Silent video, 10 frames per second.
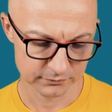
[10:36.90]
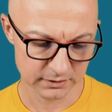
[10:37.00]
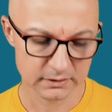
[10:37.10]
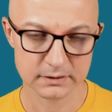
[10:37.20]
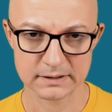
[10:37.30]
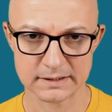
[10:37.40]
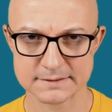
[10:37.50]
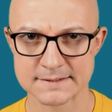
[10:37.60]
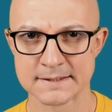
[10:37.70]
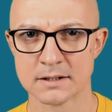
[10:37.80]

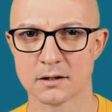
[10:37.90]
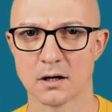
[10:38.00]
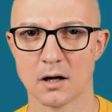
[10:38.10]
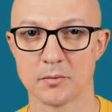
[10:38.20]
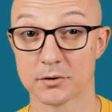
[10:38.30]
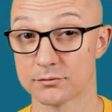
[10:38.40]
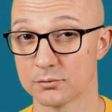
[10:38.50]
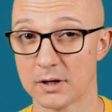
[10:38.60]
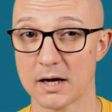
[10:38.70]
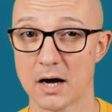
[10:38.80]
Tinkercad. Because
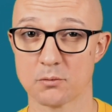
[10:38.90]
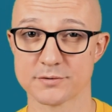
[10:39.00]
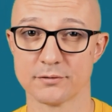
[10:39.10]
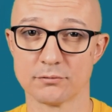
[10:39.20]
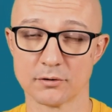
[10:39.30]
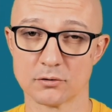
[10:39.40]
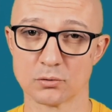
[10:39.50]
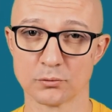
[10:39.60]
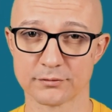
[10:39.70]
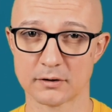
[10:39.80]
today I was using
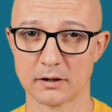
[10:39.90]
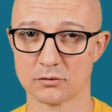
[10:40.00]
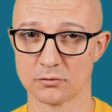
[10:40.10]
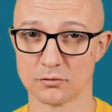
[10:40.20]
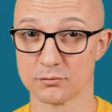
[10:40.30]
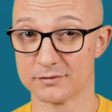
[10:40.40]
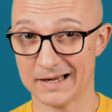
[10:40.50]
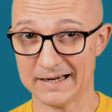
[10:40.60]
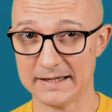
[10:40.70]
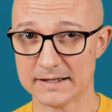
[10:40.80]
tools that I don't use
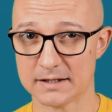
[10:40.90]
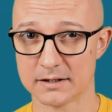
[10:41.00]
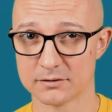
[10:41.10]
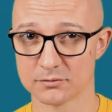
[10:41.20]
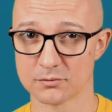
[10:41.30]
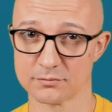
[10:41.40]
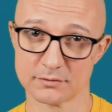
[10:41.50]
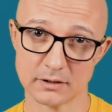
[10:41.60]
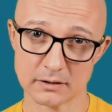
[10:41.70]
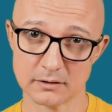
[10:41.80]
daily. I don't use
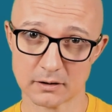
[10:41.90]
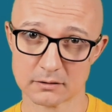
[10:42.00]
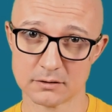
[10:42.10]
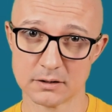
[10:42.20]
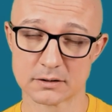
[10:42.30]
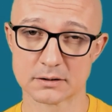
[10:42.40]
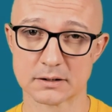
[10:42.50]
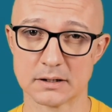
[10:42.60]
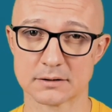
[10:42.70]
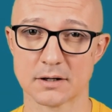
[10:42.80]

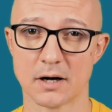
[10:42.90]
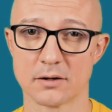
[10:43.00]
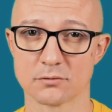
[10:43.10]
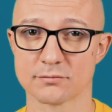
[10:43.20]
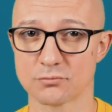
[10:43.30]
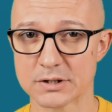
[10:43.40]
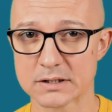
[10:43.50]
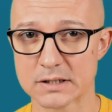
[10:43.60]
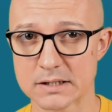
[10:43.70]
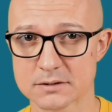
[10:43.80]
Tinkercad. I use
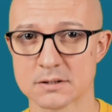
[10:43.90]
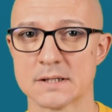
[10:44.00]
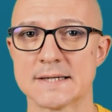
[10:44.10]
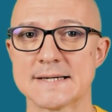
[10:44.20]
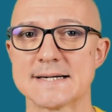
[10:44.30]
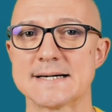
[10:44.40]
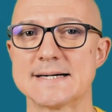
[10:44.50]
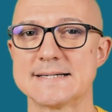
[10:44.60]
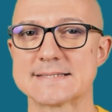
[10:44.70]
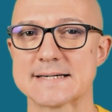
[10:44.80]
FreeCAD,
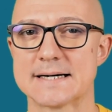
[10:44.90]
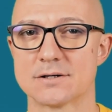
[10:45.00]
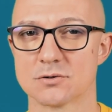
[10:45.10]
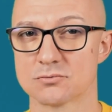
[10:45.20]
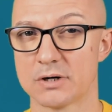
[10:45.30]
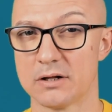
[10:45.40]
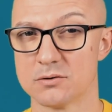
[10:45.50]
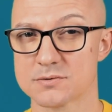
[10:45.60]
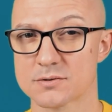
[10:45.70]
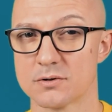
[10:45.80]
and I don't really
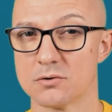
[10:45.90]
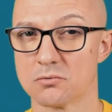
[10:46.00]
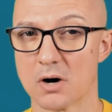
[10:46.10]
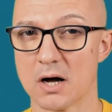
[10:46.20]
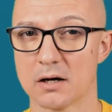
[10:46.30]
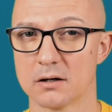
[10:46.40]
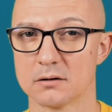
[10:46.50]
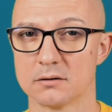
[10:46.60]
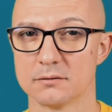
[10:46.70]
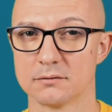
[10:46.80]
use Cura,
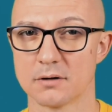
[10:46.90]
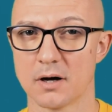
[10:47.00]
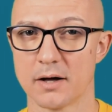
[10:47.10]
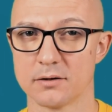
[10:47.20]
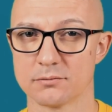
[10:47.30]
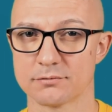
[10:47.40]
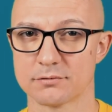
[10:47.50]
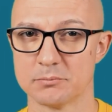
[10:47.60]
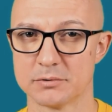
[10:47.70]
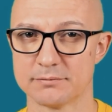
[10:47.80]
and I use
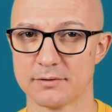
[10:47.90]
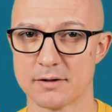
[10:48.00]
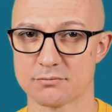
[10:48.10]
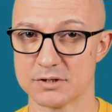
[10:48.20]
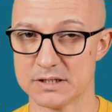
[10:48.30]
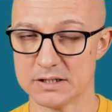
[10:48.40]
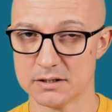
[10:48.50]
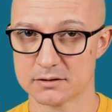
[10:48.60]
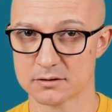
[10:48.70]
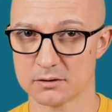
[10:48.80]
Simplify
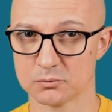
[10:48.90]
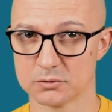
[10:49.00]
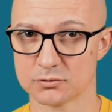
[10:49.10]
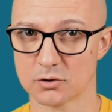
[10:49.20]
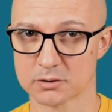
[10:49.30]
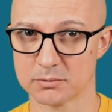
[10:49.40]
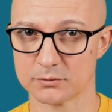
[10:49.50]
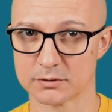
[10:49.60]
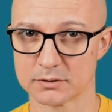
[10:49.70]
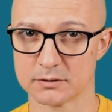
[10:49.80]
3D, and I will talk
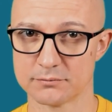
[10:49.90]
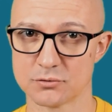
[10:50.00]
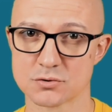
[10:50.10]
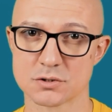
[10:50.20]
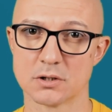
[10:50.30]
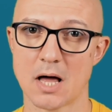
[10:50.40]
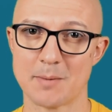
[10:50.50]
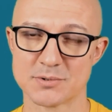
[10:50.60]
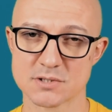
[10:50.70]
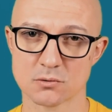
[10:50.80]
about it in the future
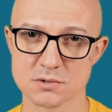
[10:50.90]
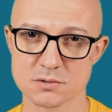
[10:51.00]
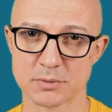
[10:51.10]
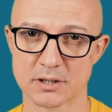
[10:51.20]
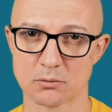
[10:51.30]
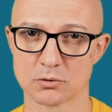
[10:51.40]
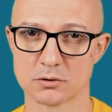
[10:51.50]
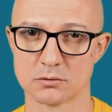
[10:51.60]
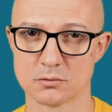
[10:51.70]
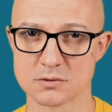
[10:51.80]
episodes, but I
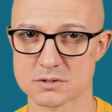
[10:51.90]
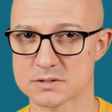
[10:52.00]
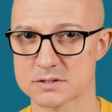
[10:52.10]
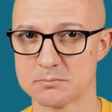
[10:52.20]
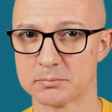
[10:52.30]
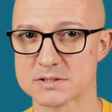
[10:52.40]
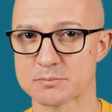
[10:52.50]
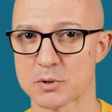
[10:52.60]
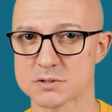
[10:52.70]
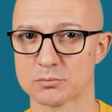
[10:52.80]
wanted to use the
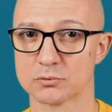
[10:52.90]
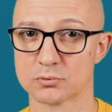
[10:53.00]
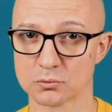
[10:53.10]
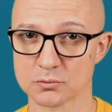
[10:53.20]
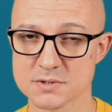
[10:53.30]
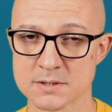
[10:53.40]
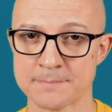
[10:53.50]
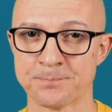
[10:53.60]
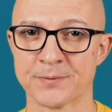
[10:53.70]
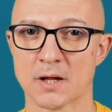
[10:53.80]
simplest possible tools.
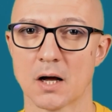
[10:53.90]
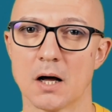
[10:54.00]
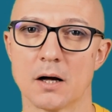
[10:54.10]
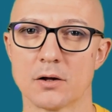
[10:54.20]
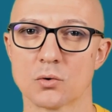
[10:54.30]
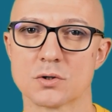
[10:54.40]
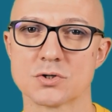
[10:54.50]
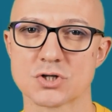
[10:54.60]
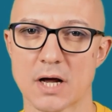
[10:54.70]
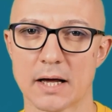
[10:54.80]
You can
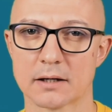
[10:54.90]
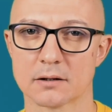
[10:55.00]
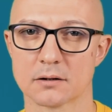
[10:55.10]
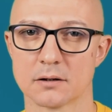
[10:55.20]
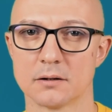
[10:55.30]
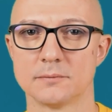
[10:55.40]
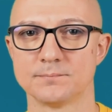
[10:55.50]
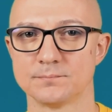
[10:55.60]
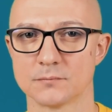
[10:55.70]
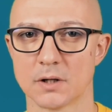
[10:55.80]
check
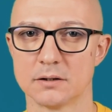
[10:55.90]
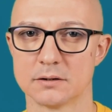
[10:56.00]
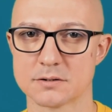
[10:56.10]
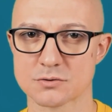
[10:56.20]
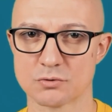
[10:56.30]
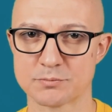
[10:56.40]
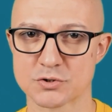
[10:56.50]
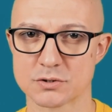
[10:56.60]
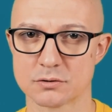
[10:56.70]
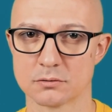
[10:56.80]
in the
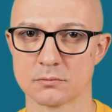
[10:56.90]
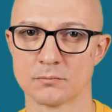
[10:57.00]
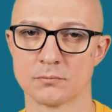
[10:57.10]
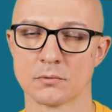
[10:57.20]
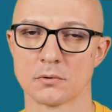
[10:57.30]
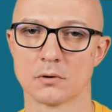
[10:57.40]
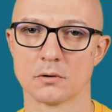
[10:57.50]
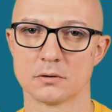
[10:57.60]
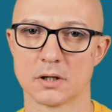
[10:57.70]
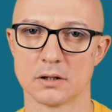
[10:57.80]
description,
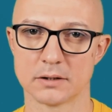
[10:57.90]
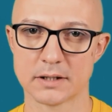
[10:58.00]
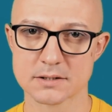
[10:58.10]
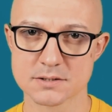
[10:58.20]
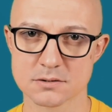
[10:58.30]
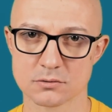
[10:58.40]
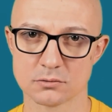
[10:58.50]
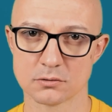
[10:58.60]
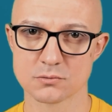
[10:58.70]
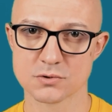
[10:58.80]
there are links
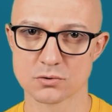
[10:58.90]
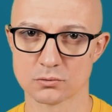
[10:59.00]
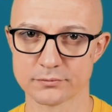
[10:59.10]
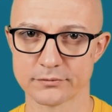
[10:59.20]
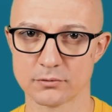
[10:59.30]
to those tools.